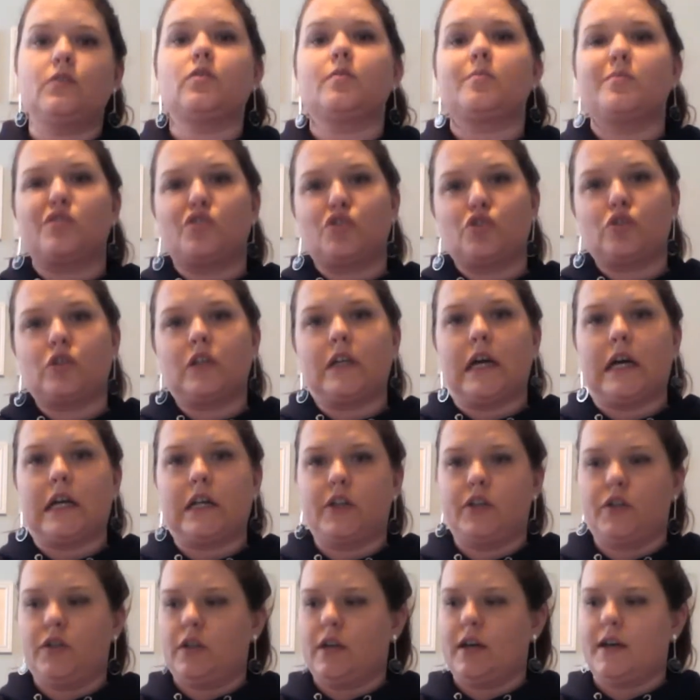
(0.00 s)
So I'm going to show you how
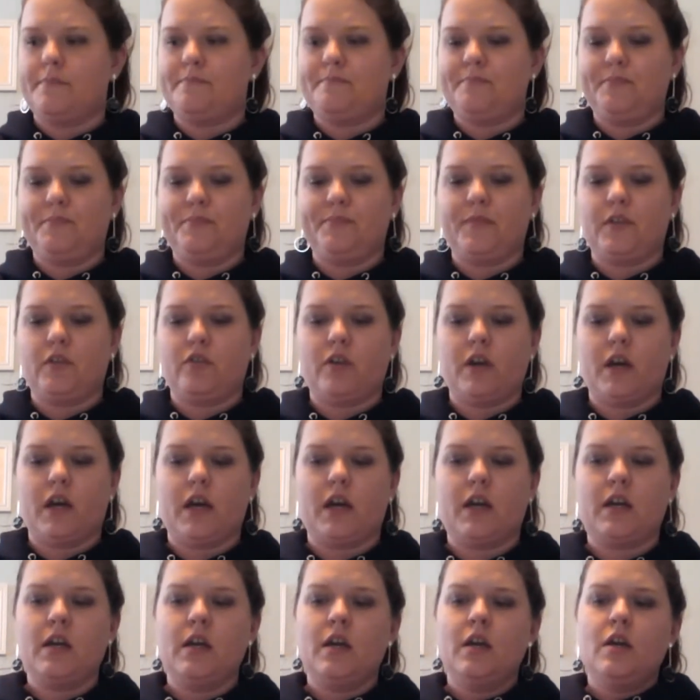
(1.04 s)
to do that,
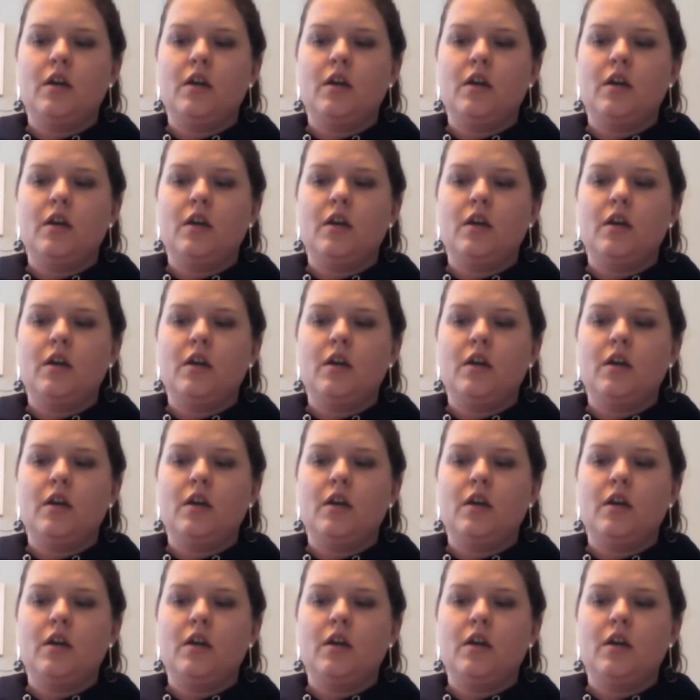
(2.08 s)
okay?